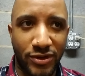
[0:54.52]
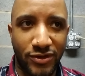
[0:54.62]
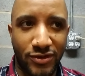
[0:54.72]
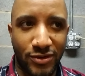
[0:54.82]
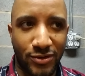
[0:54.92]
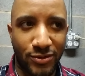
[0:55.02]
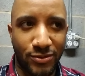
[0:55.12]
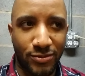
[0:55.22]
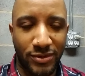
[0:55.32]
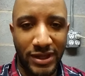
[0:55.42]

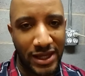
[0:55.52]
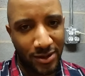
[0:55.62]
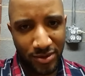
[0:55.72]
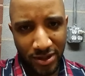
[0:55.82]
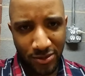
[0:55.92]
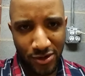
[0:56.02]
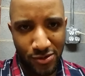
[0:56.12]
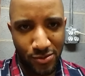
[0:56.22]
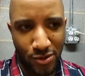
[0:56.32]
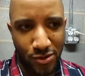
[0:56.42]
So they end up in the
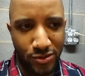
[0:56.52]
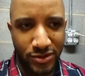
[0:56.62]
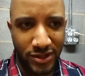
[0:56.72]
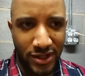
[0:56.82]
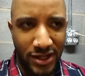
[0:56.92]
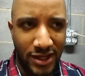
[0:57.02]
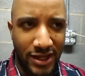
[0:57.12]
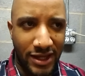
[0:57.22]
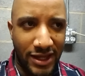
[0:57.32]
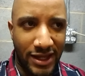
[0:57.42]
mirror world,
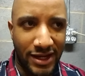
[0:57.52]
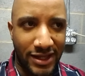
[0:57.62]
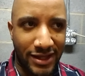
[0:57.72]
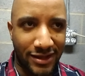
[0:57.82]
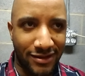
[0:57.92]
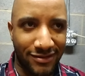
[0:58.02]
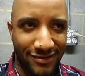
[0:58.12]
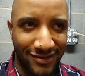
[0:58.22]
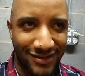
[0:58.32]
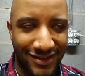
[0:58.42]
and
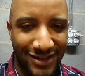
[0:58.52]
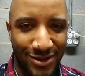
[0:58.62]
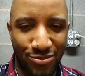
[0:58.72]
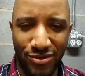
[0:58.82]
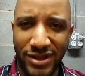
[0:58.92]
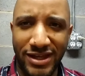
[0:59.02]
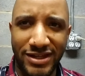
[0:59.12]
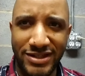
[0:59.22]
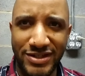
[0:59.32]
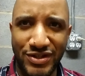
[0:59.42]

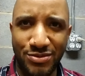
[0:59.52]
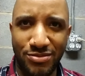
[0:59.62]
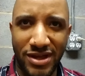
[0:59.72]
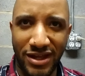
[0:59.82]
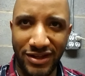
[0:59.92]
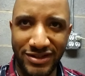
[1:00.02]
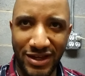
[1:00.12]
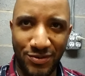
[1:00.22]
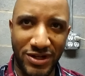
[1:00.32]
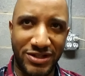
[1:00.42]
Brule sees Jinbei. It's
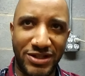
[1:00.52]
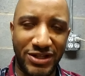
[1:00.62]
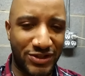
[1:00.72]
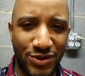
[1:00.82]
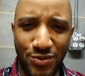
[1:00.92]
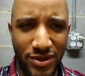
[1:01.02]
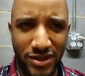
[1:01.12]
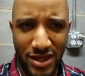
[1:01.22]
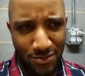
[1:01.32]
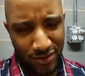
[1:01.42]
like, what's this? You're with
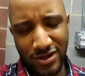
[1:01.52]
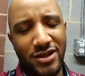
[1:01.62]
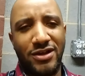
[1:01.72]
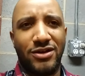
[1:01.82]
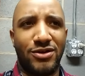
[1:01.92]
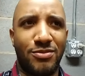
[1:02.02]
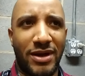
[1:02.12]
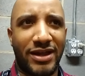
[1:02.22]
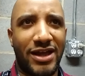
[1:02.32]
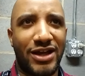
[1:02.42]
them? Oh
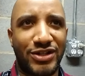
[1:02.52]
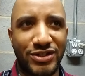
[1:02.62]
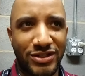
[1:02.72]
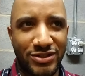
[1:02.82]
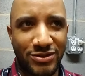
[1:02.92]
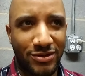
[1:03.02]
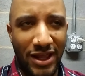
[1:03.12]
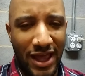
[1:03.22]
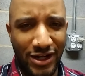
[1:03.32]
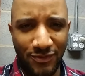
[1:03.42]
my gosh, it's
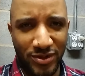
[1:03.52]
act of